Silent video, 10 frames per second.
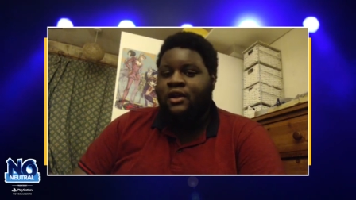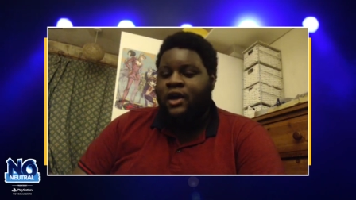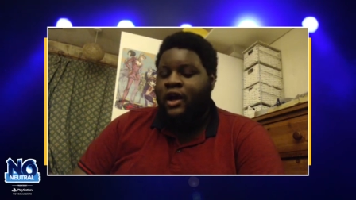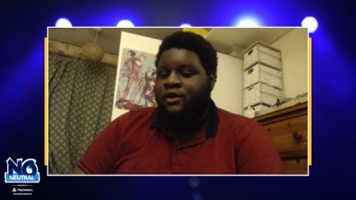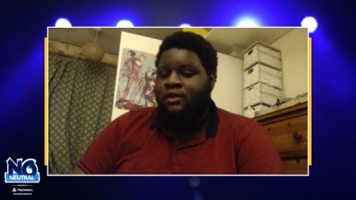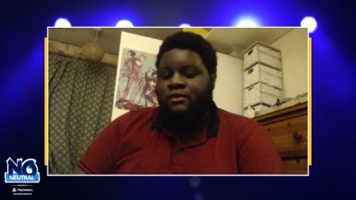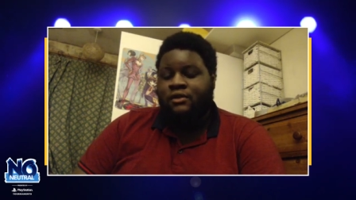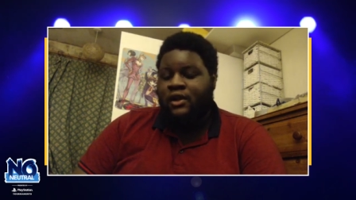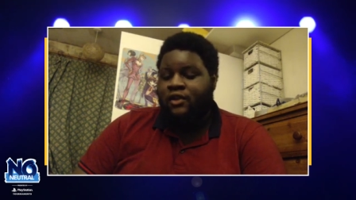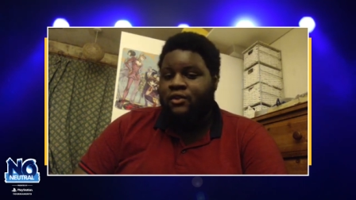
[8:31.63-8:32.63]
I could, the
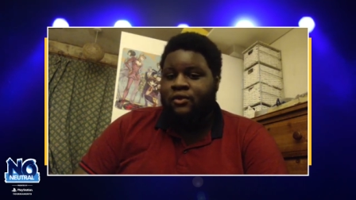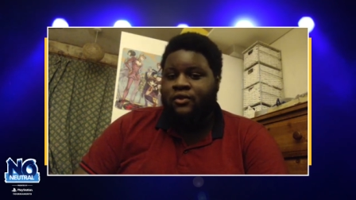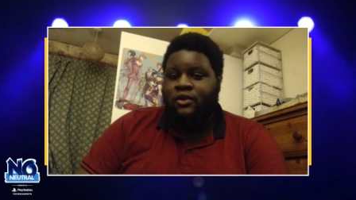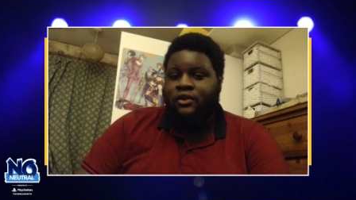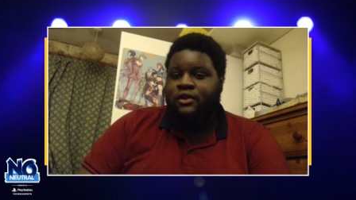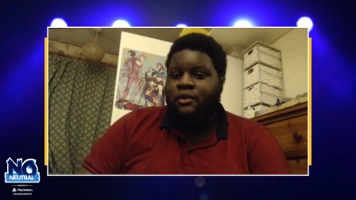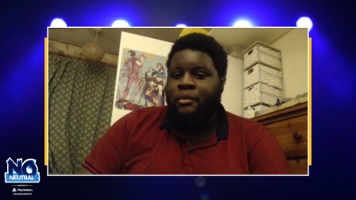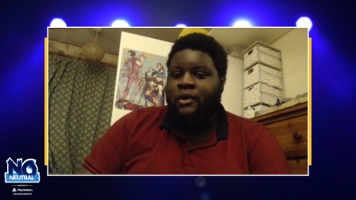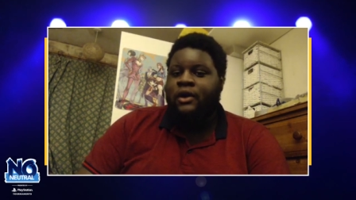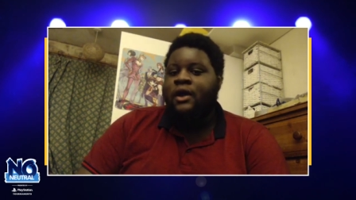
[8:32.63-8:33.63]
list goes on,
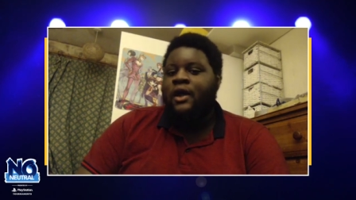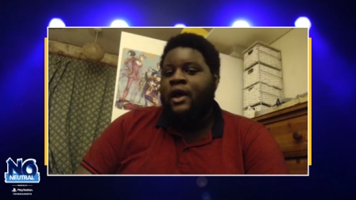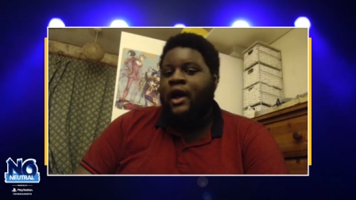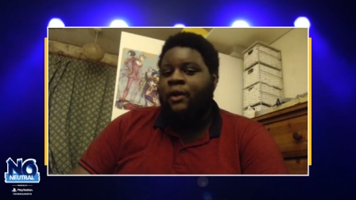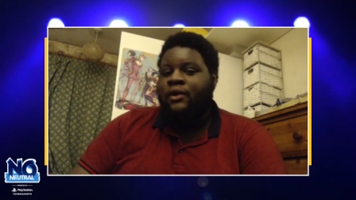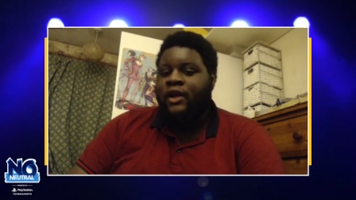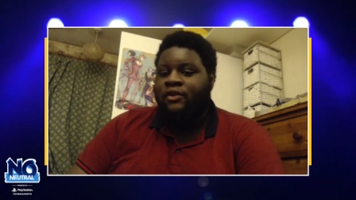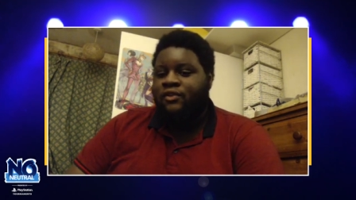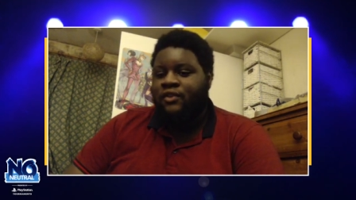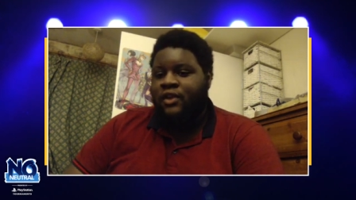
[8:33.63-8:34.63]
but I would like
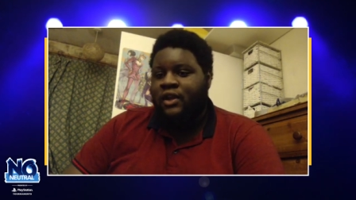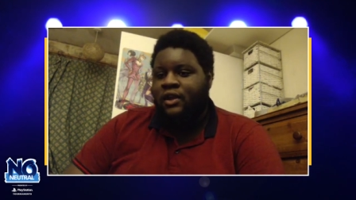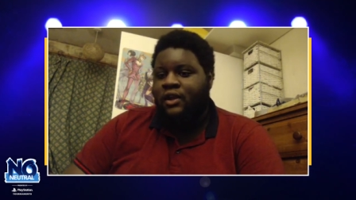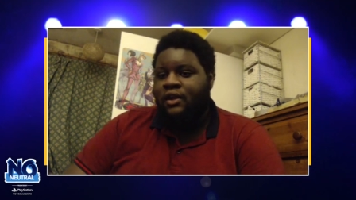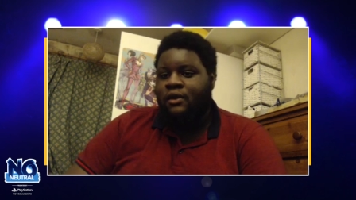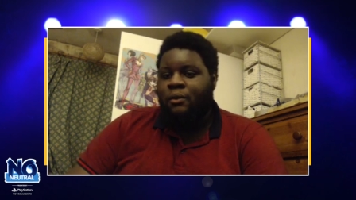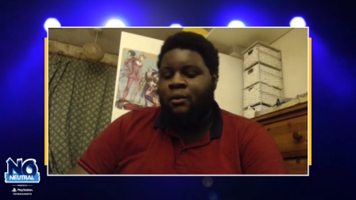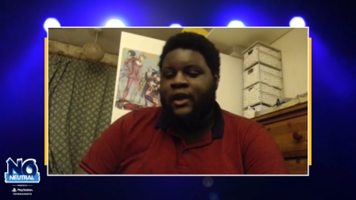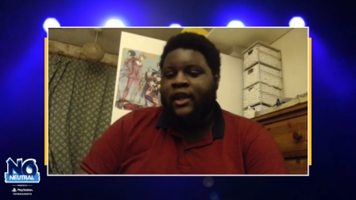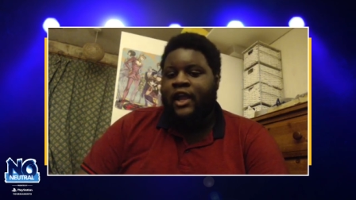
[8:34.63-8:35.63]
to see
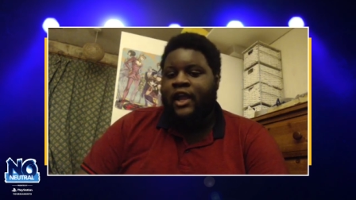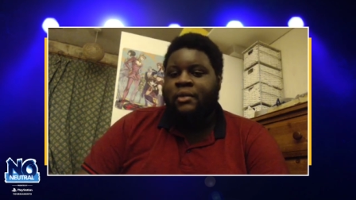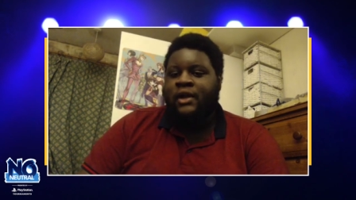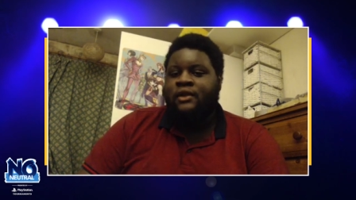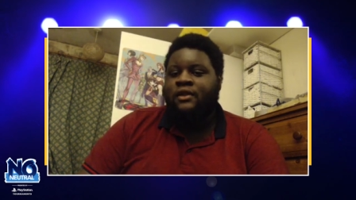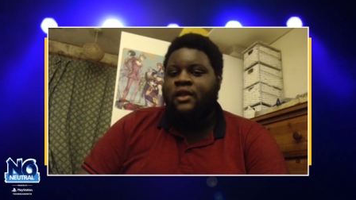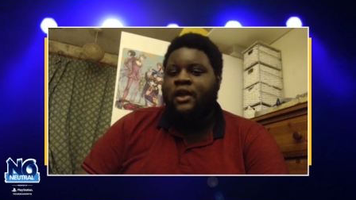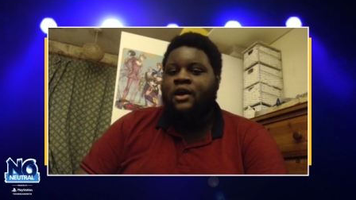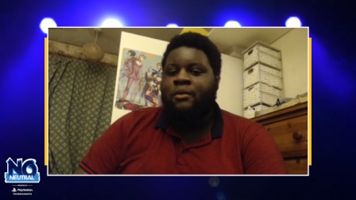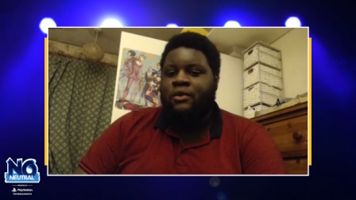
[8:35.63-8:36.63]
what game plan they
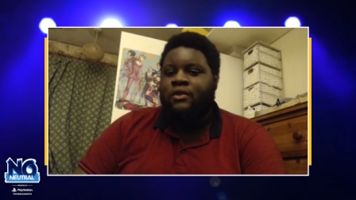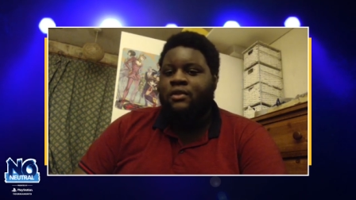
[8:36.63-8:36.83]
come with.